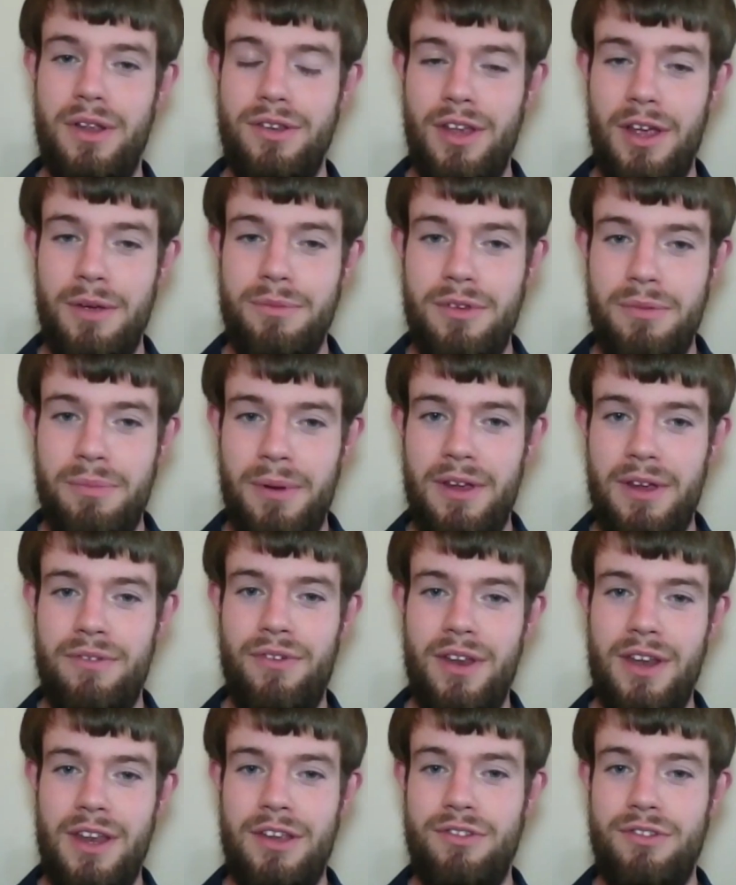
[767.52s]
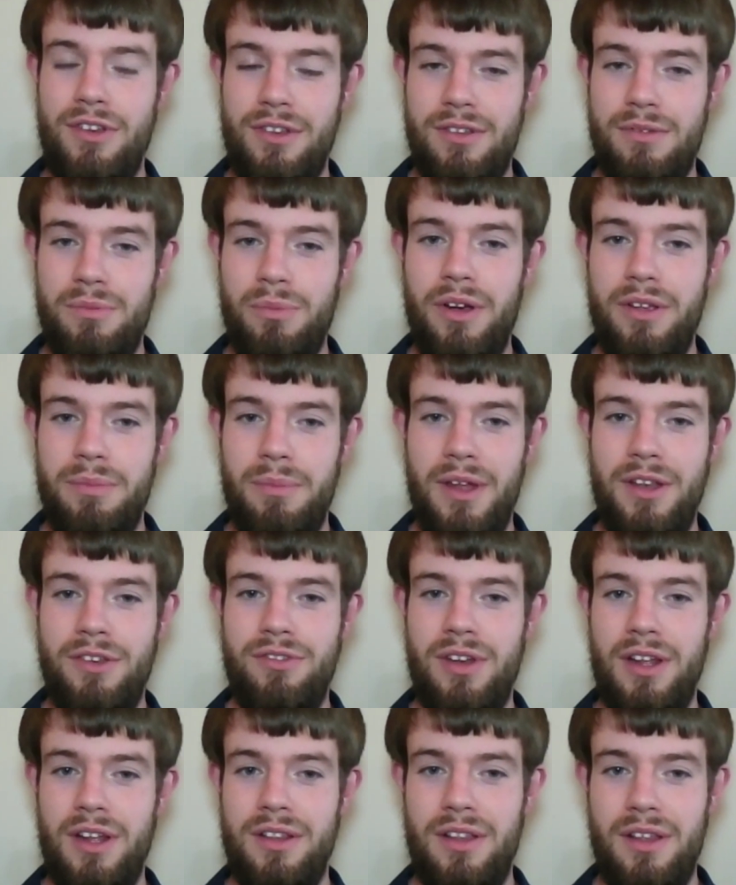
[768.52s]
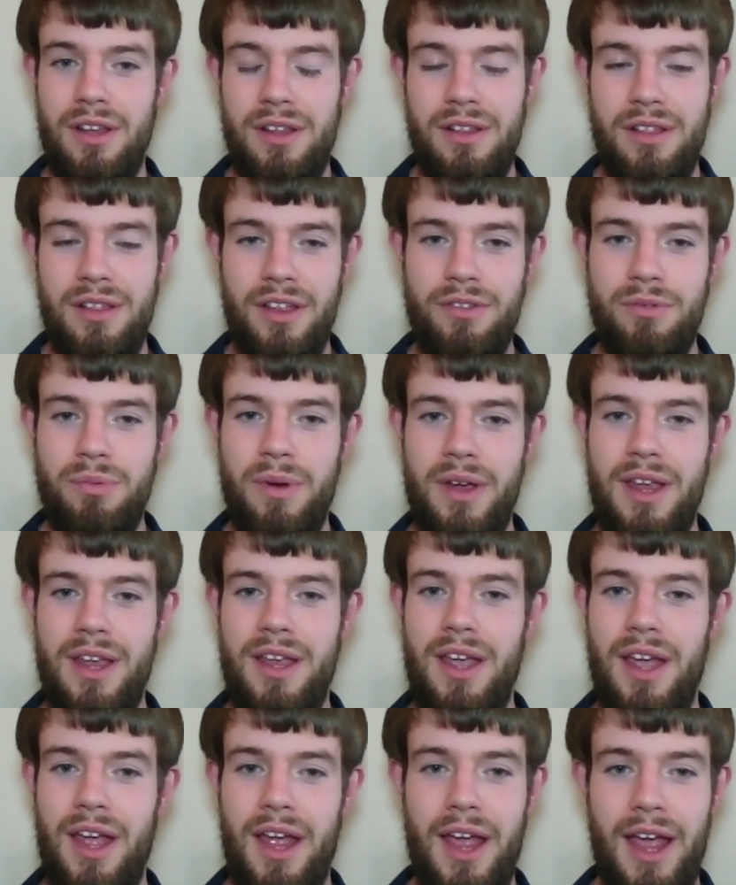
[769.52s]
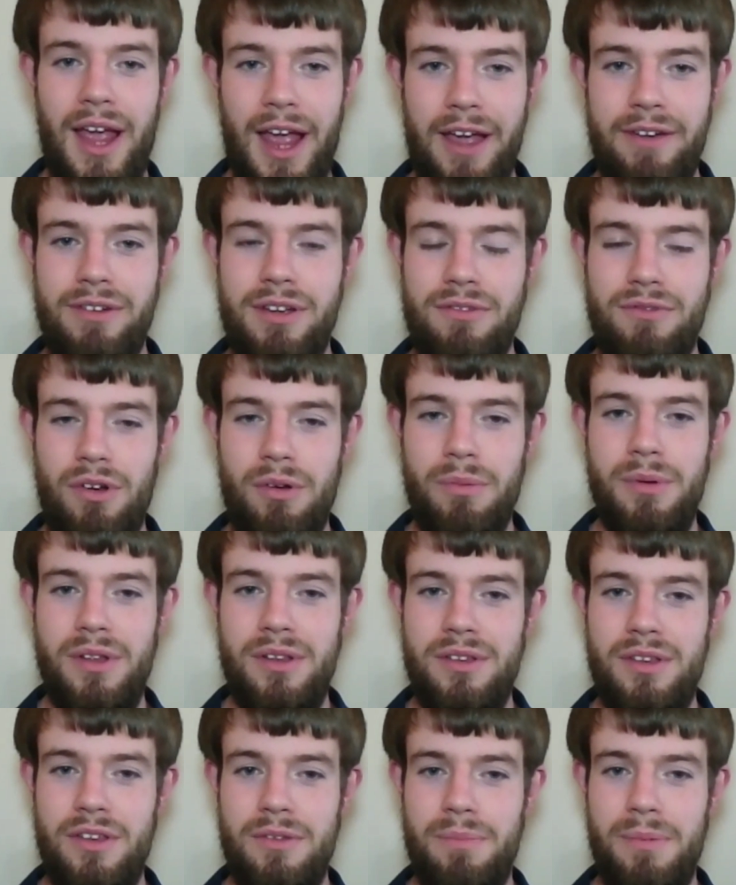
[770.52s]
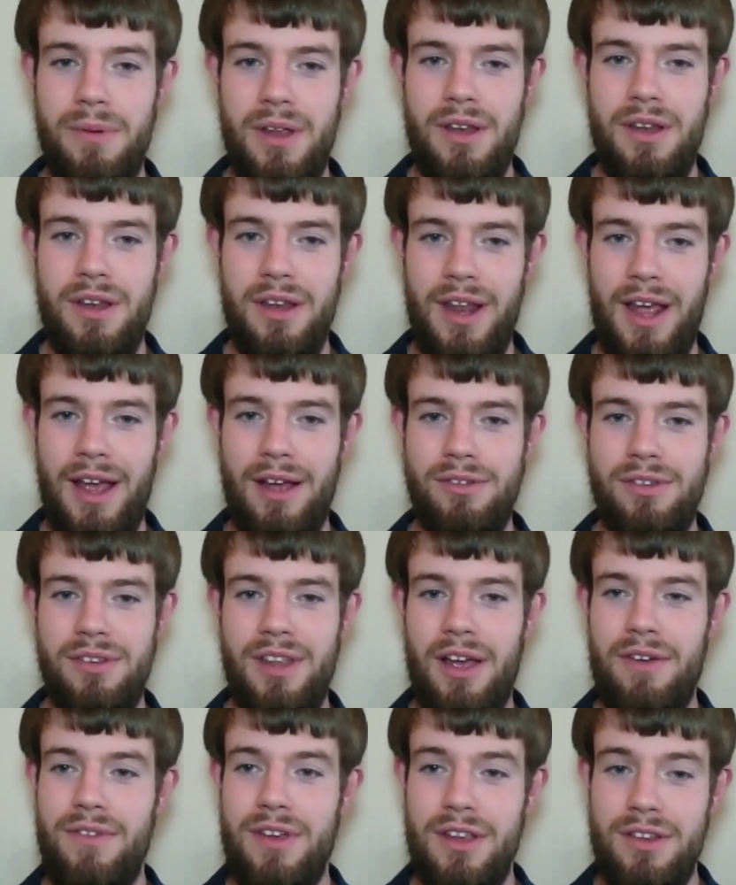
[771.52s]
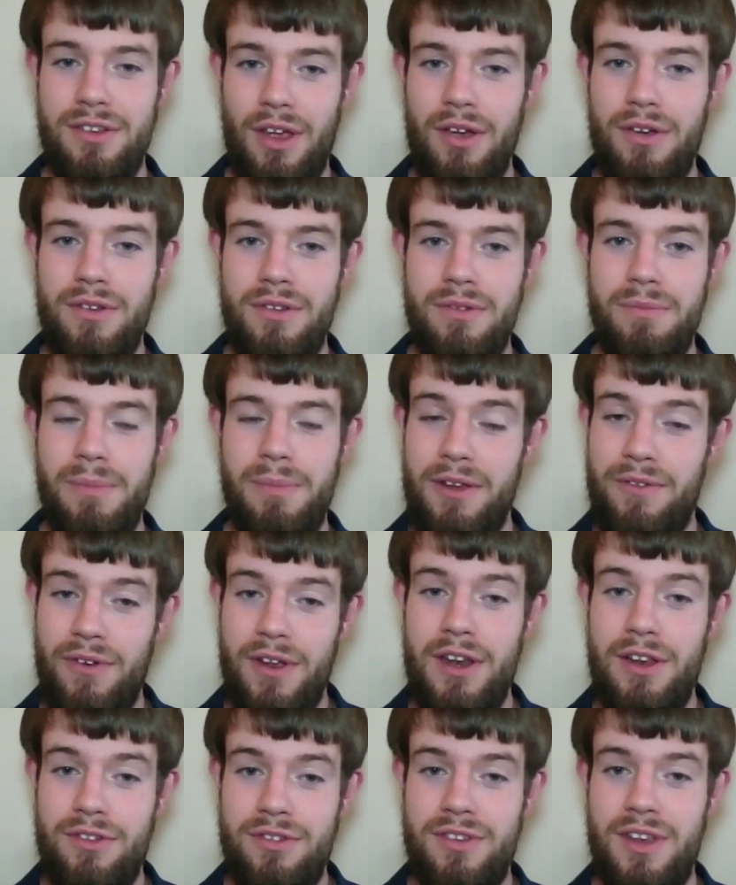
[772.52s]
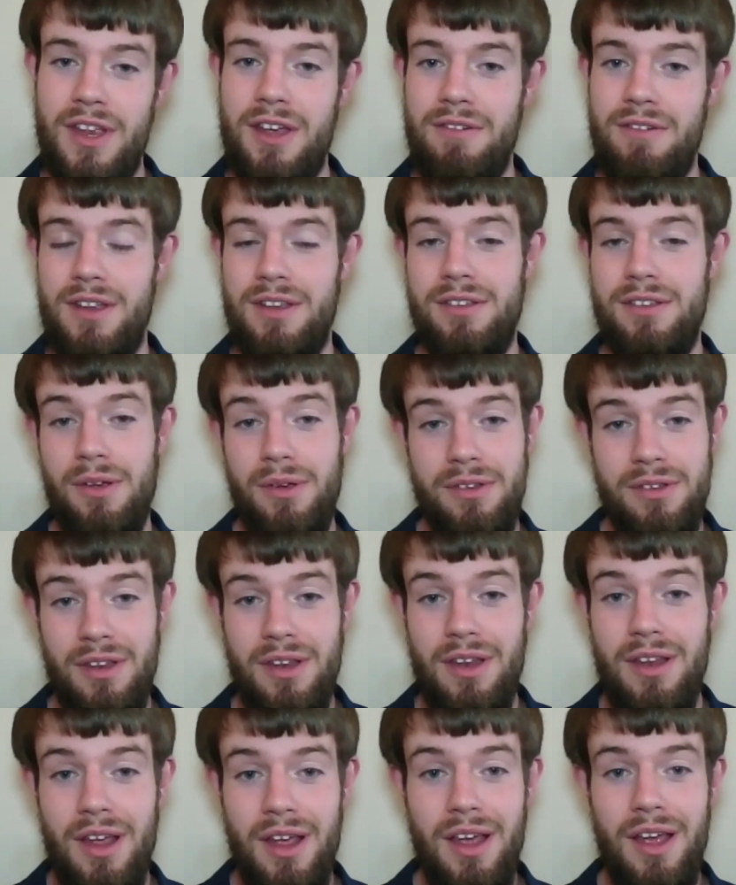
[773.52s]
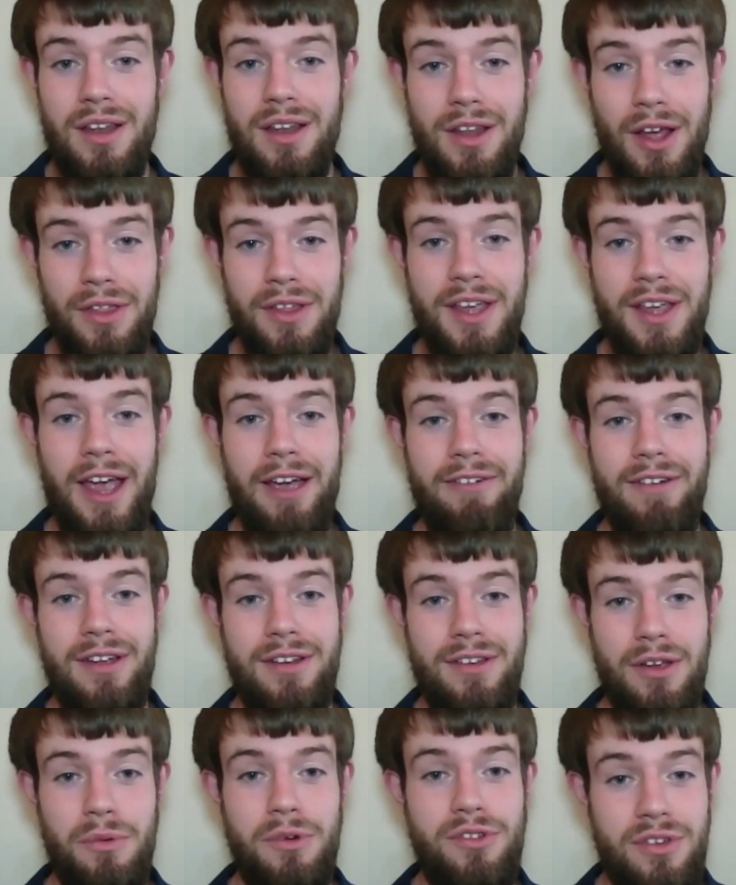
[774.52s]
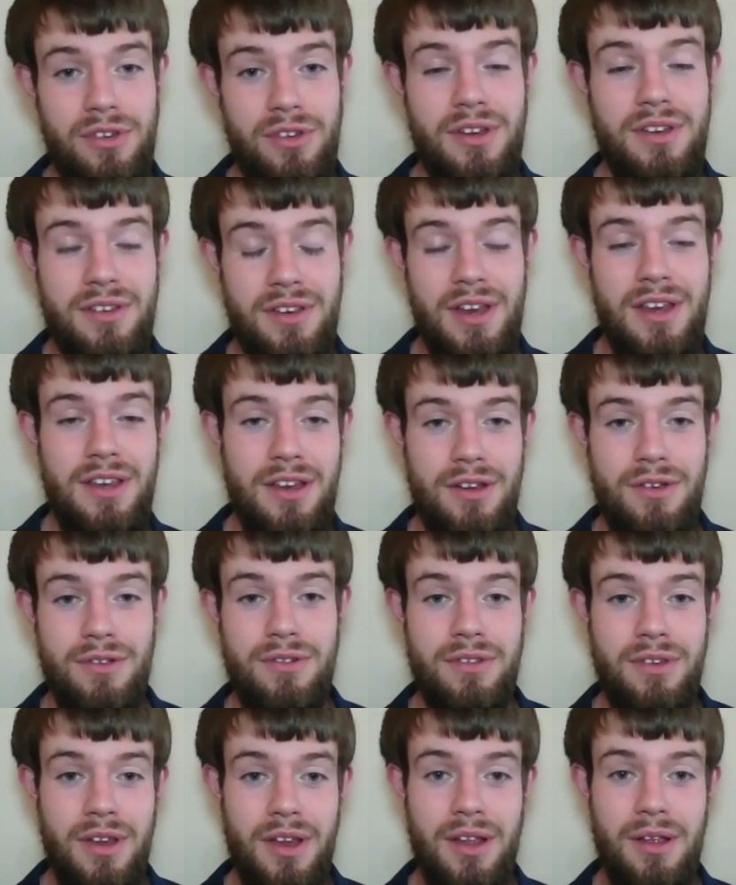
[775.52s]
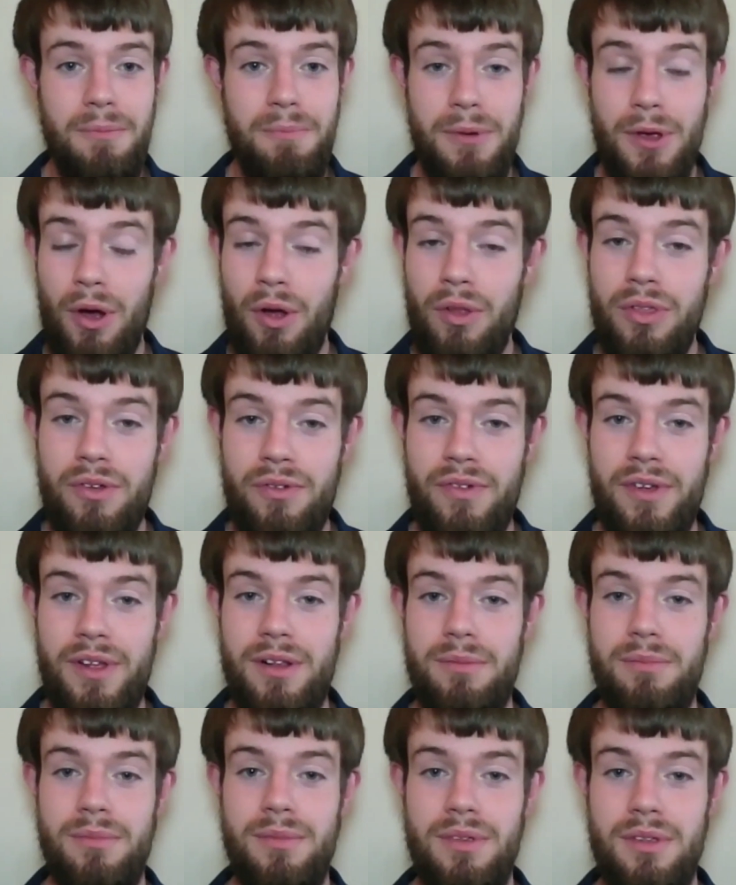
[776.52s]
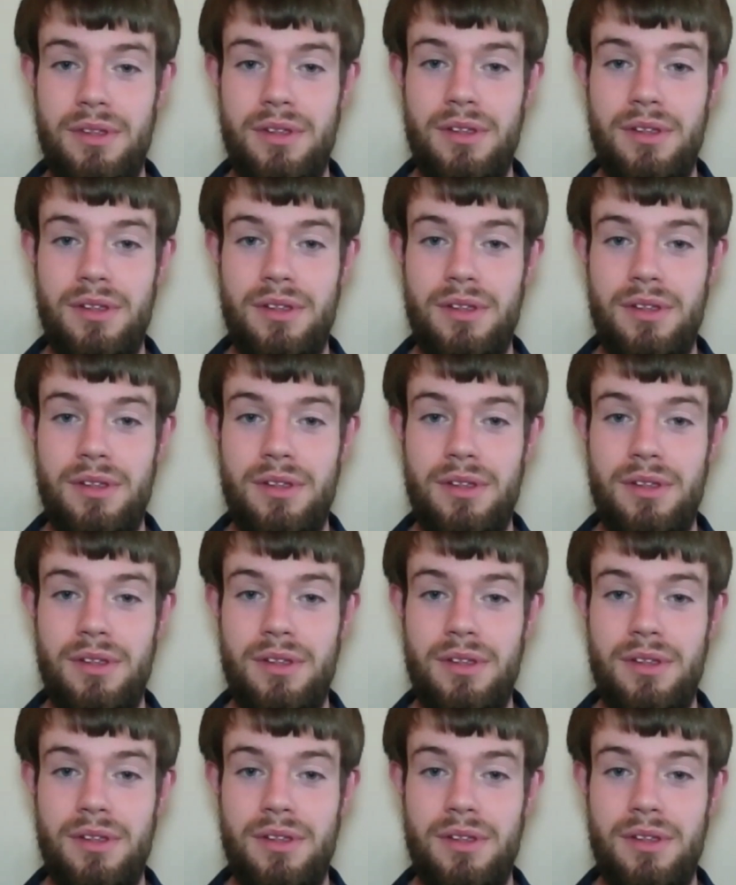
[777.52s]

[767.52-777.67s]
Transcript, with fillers: in terms of Big Finish, it's worth mentioning that this week Eric Roberts has been announced as having his own Big Finish series. So it's a, another yes. character which has continued beyond the film.